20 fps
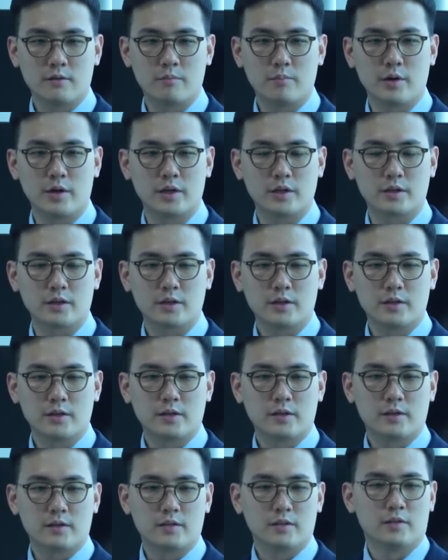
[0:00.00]
but
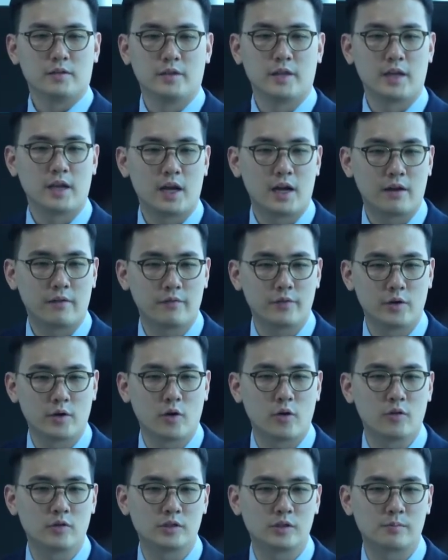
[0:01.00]
they have their
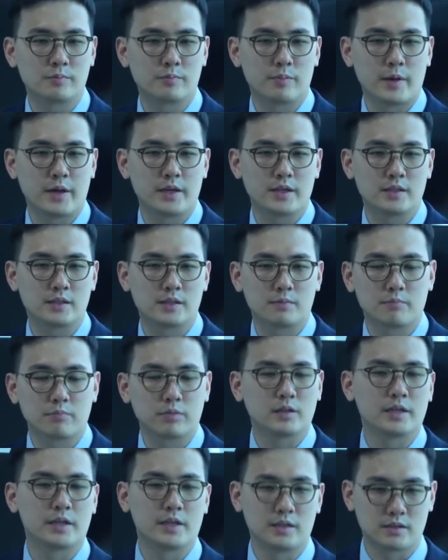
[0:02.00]
own space,
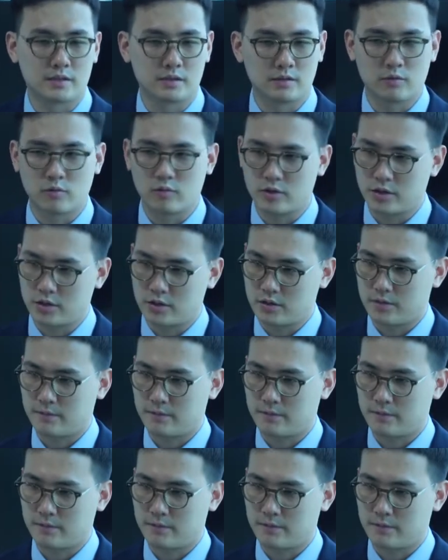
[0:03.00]
place to work.